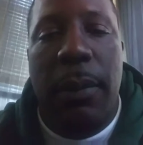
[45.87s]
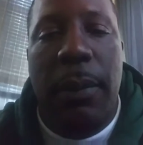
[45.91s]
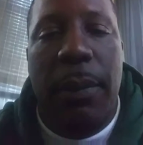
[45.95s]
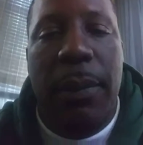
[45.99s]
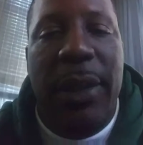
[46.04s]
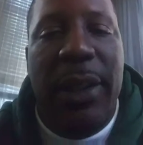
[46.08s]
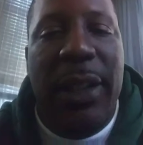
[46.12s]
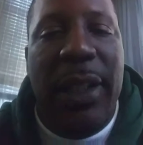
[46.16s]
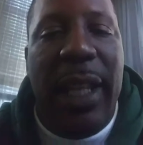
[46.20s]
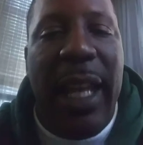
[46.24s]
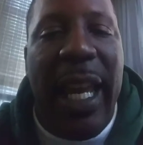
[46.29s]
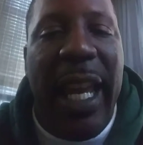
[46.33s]

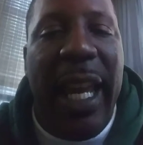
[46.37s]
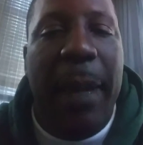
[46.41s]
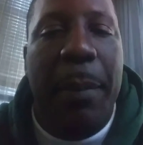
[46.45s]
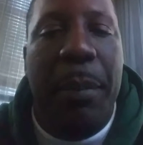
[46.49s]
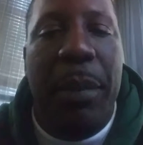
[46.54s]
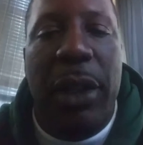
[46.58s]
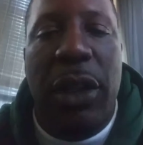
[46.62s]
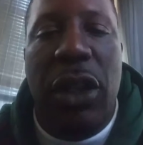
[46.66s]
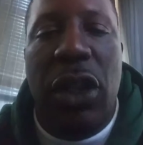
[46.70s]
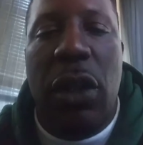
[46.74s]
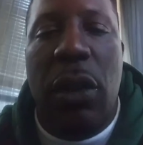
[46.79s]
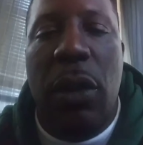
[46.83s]
Sad
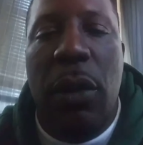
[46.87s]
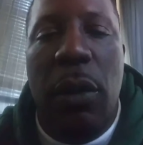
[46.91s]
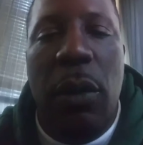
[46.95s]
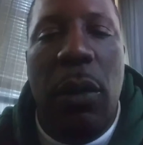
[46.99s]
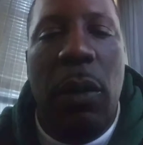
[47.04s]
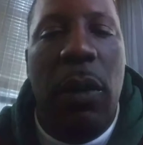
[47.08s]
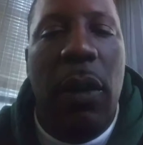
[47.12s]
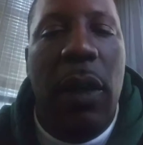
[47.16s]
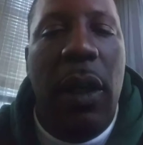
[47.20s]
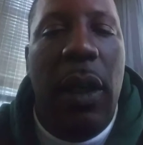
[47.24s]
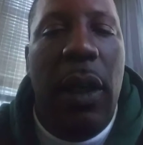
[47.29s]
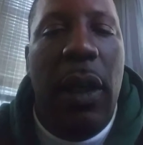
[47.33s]
but
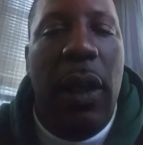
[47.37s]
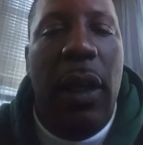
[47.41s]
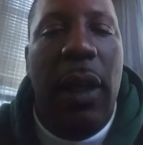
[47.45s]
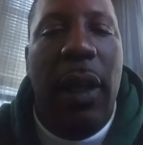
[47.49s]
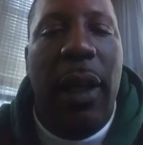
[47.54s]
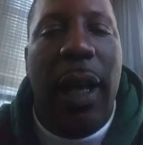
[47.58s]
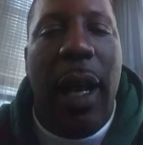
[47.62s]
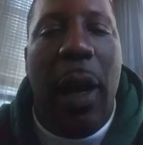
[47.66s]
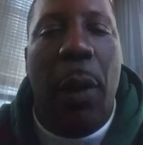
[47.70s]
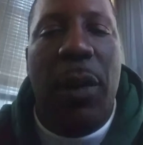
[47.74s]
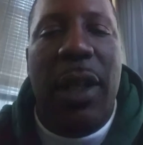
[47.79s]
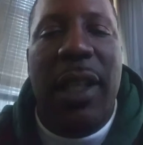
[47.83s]
true.
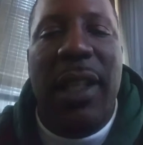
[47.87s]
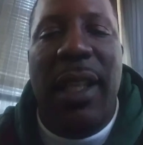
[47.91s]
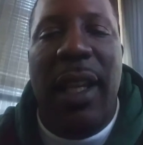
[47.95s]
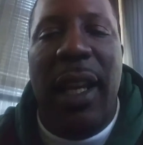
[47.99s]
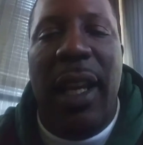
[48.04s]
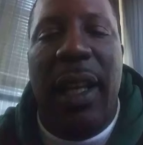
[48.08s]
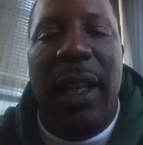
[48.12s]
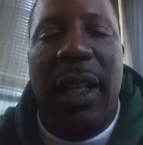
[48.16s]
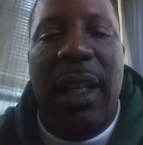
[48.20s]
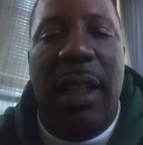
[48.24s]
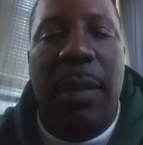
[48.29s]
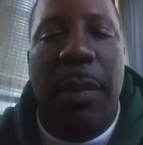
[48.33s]
I was
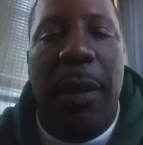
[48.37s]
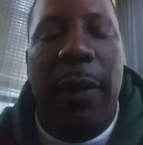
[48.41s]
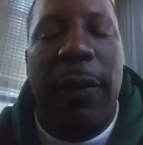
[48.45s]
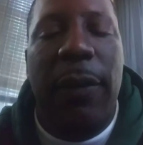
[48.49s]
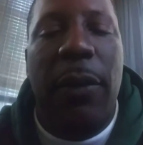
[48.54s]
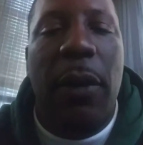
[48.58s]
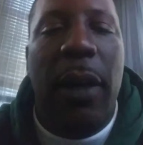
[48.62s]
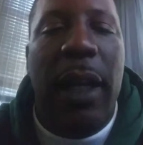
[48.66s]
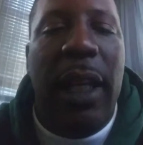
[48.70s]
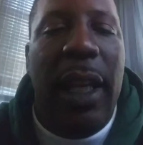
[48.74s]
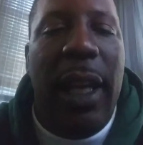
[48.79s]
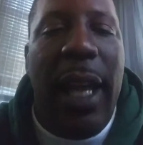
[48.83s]
saying this
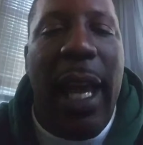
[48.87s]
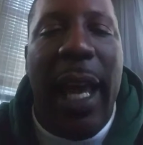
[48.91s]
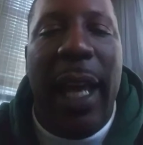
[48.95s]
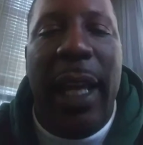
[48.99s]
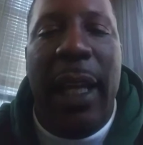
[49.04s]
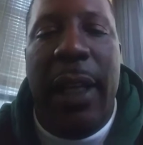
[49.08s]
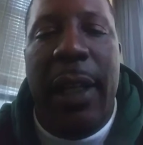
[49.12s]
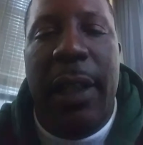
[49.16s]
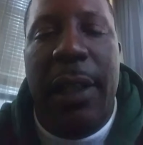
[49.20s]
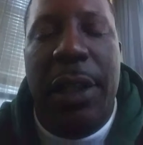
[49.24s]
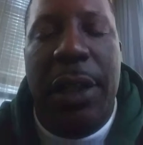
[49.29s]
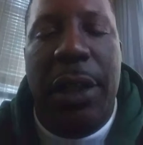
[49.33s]
before he got
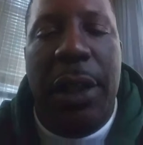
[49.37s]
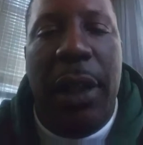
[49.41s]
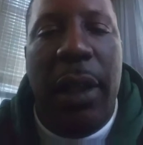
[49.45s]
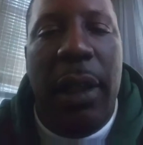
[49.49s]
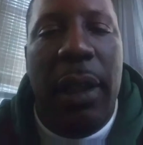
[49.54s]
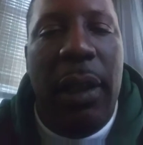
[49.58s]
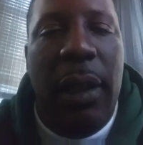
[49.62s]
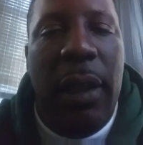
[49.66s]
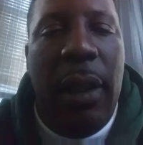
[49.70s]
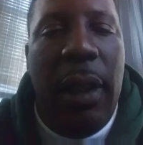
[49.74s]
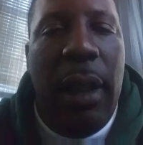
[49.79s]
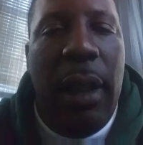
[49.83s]
injured.